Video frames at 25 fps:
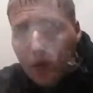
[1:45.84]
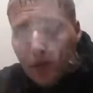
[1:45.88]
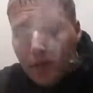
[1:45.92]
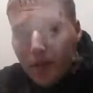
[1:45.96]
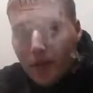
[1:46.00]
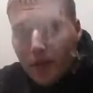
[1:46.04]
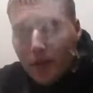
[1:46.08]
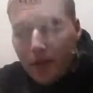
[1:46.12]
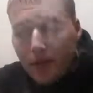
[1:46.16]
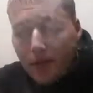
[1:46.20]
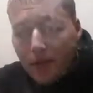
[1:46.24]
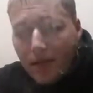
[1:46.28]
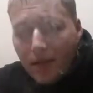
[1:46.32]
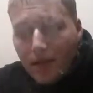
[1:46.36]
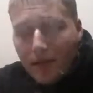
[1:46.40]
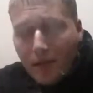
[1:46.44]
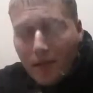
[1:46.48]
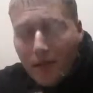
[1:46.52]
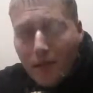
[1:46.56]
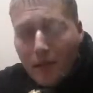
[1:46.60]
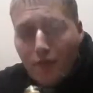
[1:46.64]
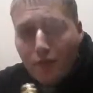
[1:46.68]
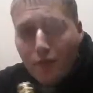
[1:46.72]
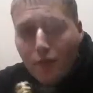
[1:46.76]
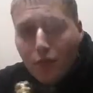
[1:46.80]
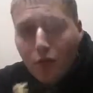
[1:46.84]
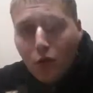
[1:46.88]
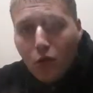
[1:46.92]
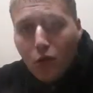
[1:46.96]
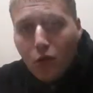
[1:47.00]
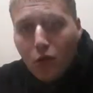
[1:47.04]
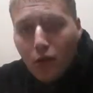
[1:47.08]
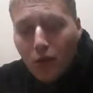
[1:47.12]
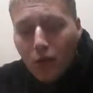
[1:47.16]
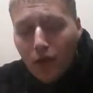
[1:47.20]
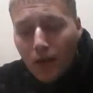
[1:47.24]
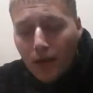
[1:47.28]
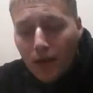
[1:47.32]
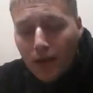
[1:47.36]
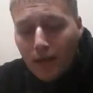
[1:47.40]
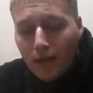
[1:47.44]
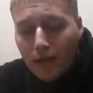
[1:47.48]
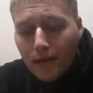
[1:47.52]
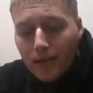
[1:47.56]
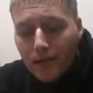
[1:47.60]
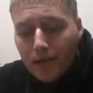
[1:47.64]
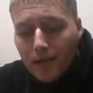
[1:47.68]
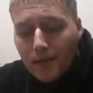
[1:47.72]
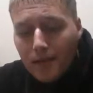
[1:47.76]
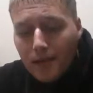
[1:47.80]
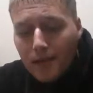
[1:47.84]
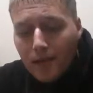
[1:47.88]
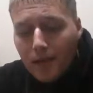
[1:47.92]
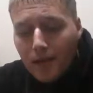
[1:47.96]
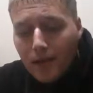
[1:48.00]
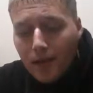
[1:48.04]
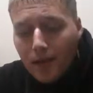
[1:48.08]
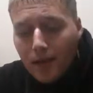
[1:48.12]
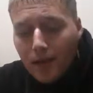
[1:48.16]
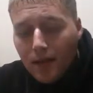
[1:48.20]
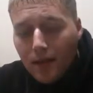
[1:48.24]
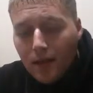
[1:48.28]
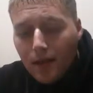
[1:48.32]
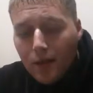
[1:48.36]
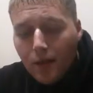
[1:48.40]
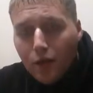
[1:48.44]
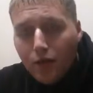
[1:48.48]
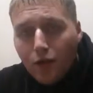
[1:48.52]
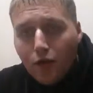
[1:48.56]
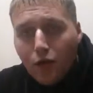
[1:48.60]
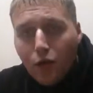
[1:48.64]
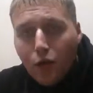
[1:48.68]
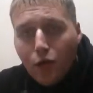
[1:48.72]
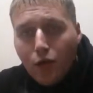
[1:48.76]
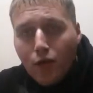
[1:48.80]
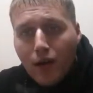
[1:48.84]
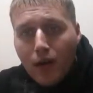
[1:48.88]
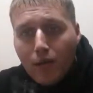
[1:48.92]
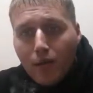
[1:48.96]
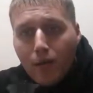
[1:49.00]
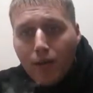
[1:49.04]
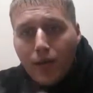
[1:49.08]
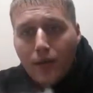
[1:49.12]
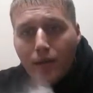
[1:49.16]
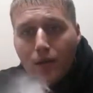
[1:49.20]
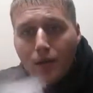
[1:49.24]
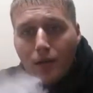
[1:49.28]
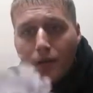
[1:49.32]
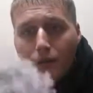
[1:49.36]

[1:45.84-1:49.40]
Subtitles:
what I build. They're 4-core aliens, 4 wrap